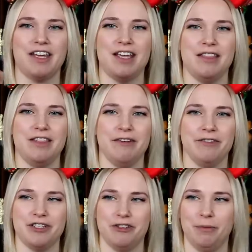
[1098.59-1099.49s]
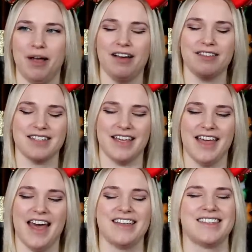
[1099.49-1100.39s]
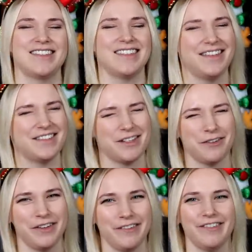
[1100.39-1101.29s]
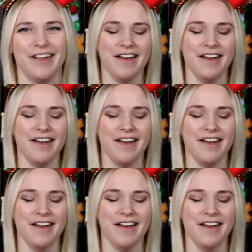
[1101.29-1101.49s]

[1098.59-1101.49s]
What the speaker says: in the original box, I guess. So cute.